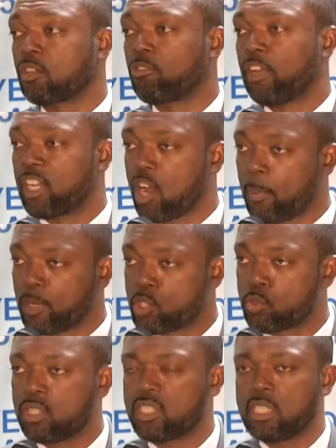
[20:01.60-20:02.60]
to greater
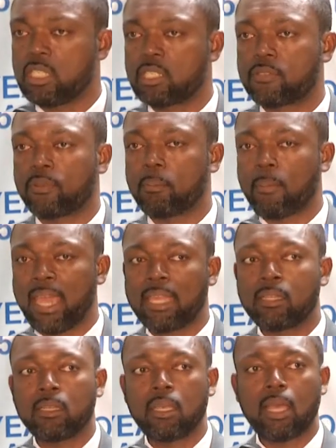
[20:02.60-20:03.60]
opportunities for
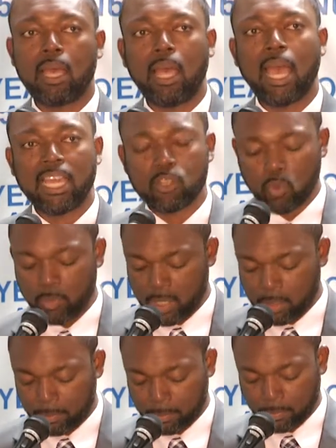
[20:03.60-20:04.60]
men and
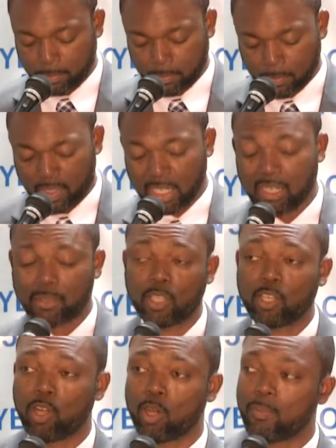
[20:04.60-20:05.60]
women, And I
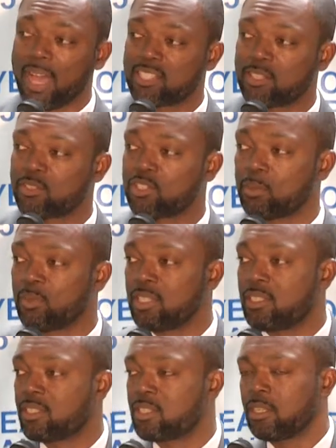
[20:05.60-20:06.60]
think our master of
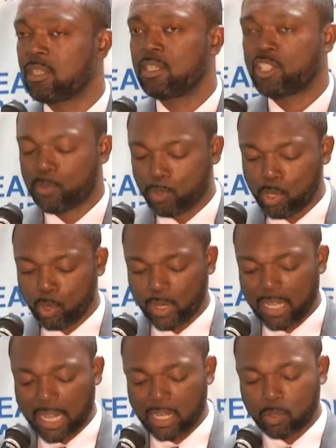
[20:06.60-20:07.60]
ceremonies spoke
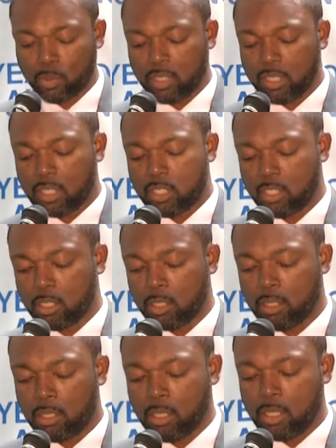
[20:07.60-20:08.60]
quite eloquently to
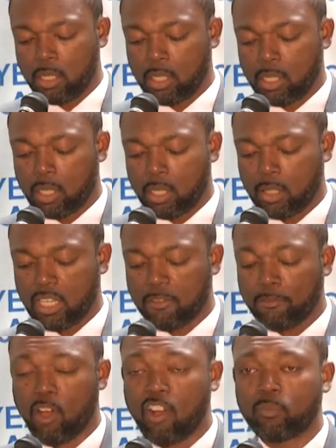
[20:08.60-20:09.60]
the
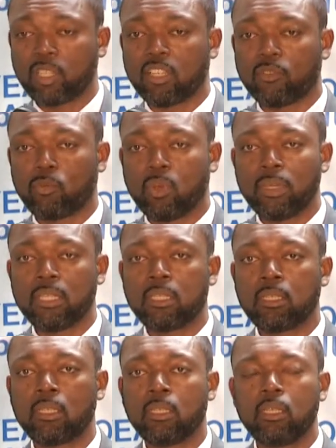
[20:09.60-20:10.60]
involvement of
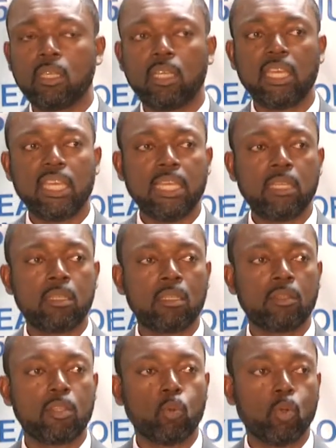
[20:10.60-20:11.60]
women in
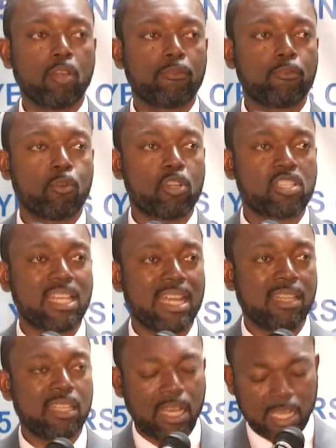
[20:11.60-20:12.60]
the workforce and
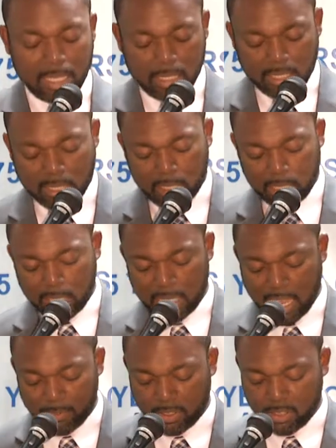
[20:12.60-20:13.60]
at the highest
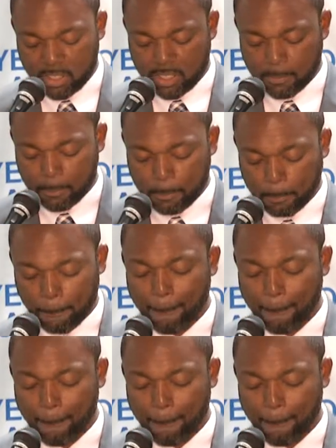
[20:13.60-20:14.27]
levels.